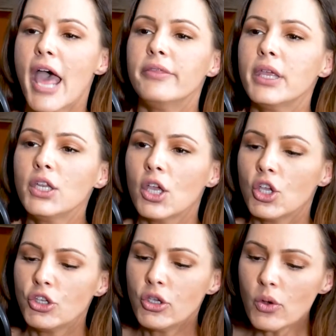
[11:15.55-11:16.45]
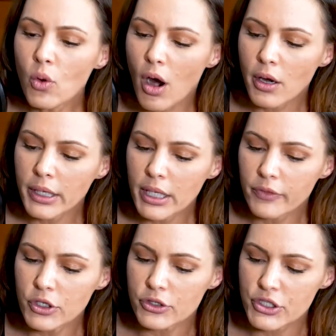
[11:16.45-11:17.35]
And then you aren't
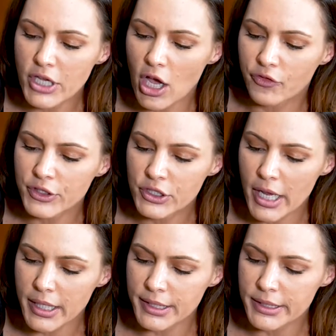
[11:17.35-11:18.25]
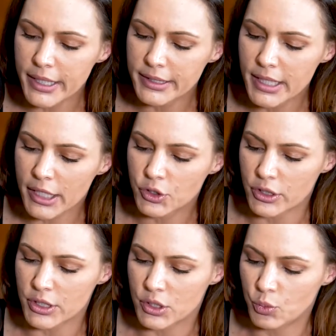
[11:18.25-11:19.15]
even yourself. It's like
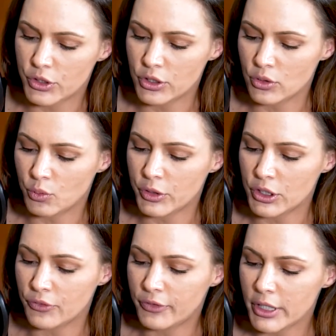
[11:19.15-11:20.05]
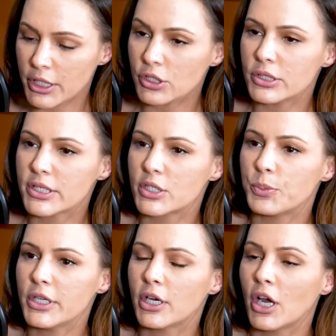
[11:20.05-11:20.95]
Tetris. When you fit in, you
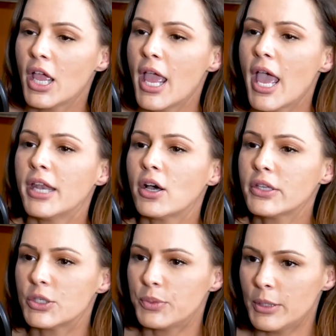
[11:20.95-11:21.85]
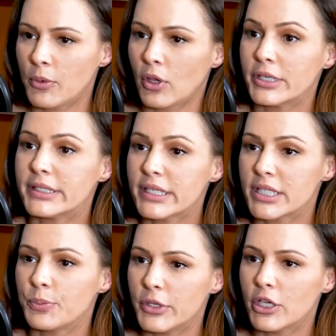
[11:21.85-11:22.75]
disappear. And all these people are
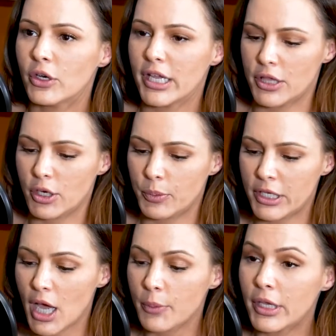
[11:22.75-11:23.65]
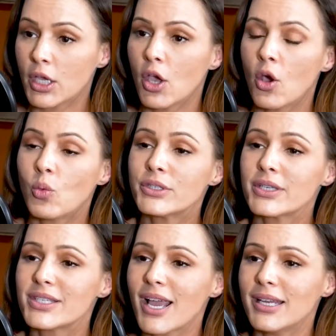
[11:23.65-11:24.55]
disappearing and they're becoming what
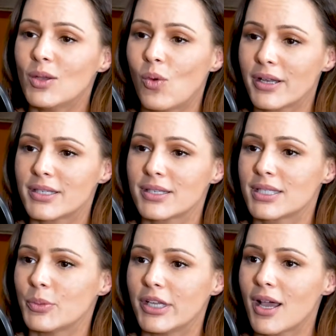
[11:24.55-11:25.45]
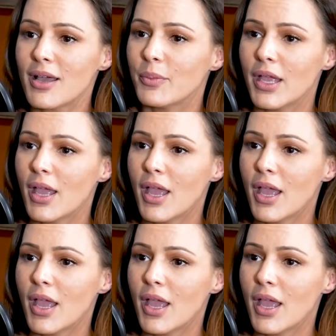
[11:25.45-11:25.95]
society wants us to become.